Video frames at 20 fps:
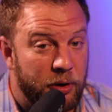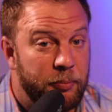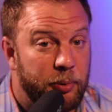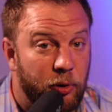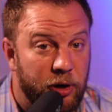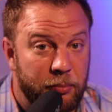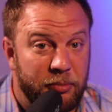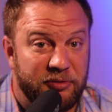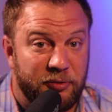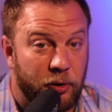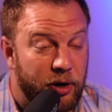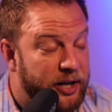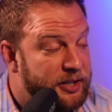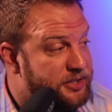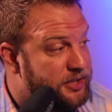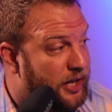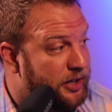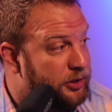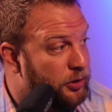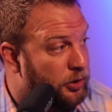one point before I
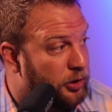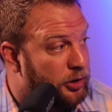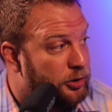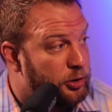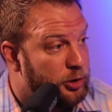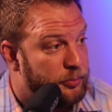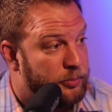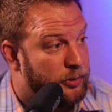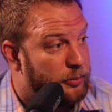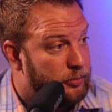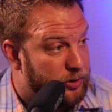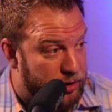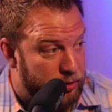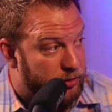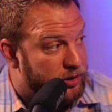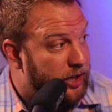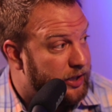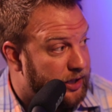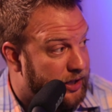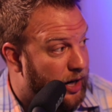decided to do Herd Group, you
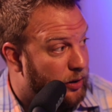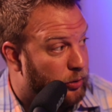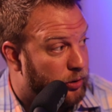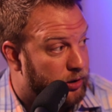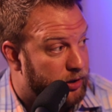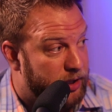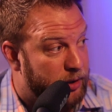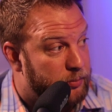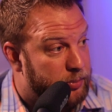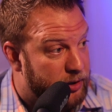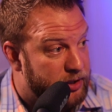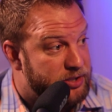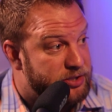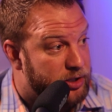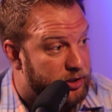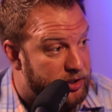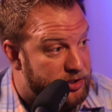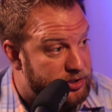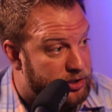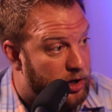know, Nick and I were in pretty
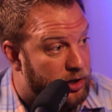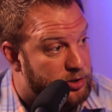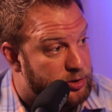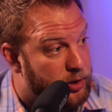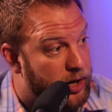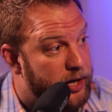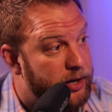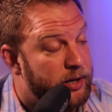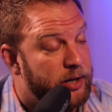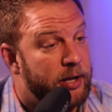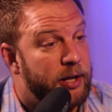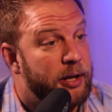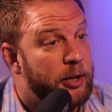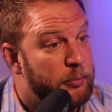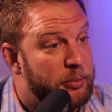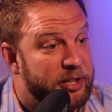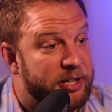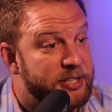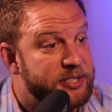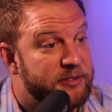serious talks, right?
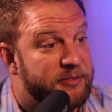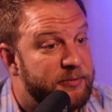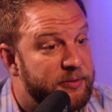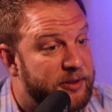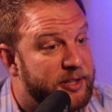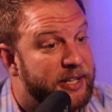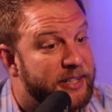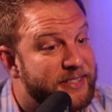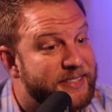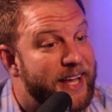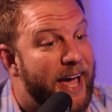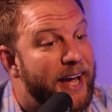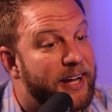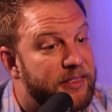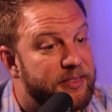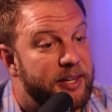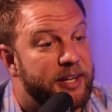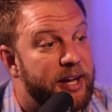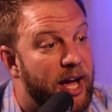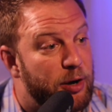Because of the
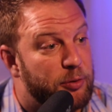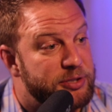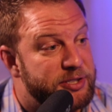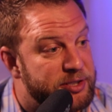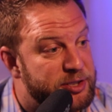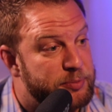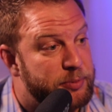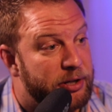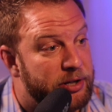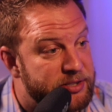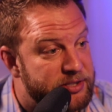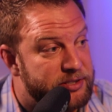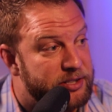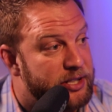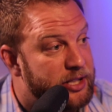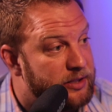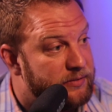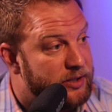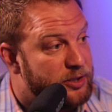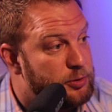exact thing I was experiencing as
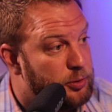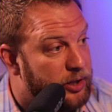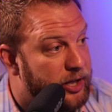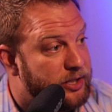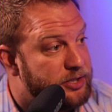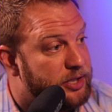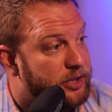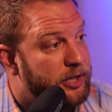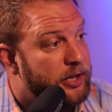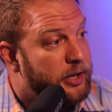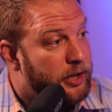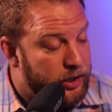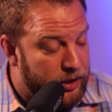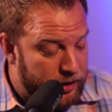an individual agent.